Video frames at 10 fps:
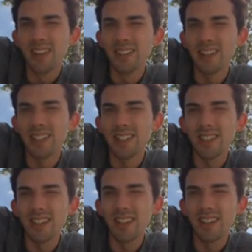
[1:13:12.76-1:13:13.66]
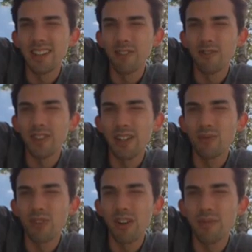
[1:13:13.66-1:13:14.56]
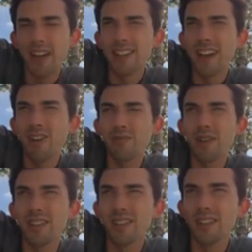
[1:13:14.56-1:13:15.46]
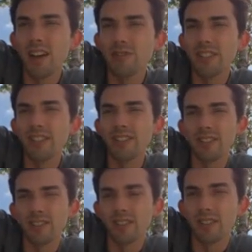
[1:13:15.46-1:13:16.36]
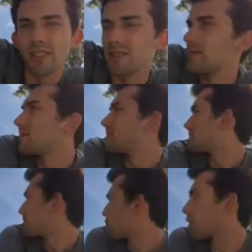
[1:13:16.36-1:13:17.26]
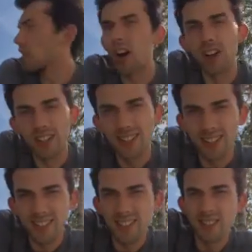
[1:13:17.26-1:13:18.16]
Nice flight where I'm at now. I'm at Loveland or Fort Collins.